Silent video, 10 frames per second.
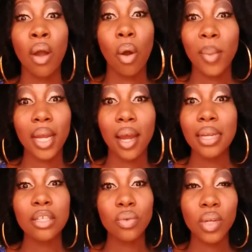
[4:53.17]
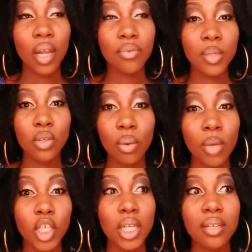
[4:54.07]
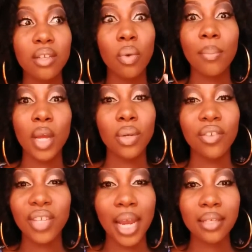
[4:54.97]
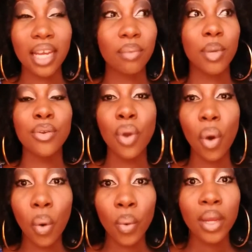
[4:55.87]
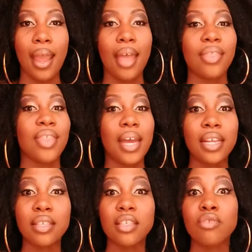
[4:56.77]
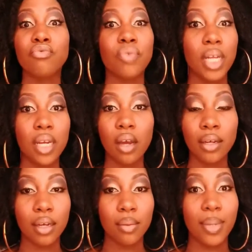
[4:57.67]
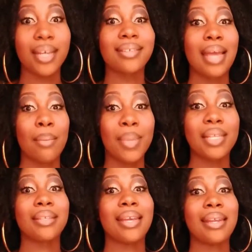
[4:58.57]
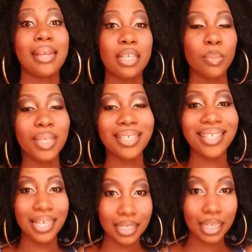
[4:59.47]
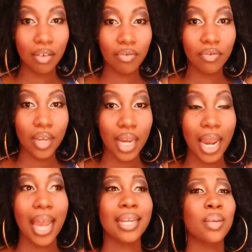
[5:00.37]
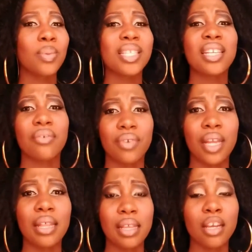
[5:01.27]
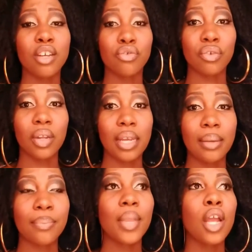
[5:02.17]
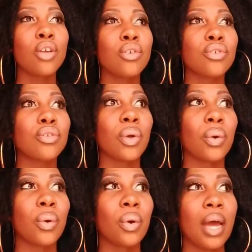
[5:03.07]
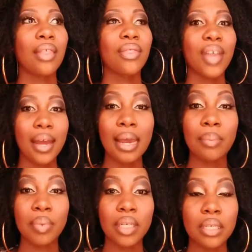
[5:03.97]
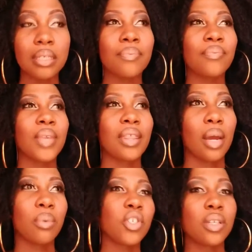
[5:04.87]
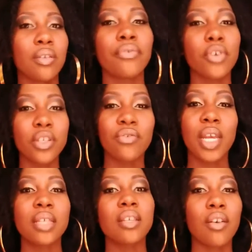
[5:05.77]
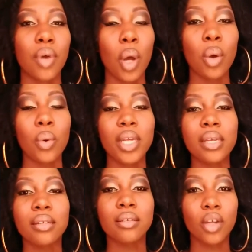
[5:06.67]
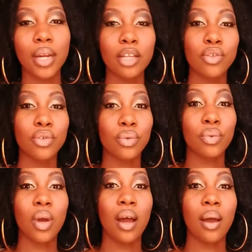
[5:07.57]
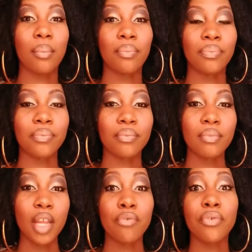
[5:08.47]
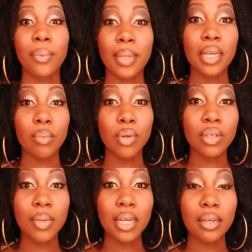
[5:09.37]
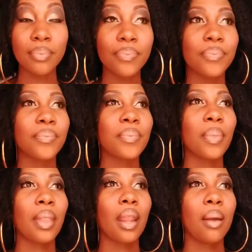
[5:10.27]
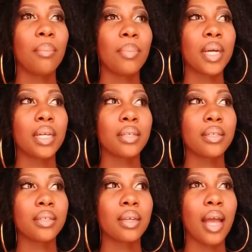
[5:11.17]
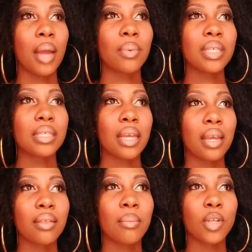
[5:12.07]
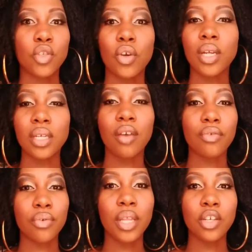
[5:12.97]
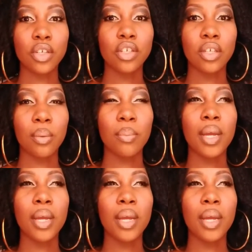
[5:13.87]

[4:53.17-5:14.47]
oh my god, this dude loves me so much, he doesn't want me out of his eyesight. But no, that is really not good because that means that he is possessive and he was definitely controlling. So that happened. That was just the first phase of how he started to um, verbally abuse me. But I would say the majority of the relationship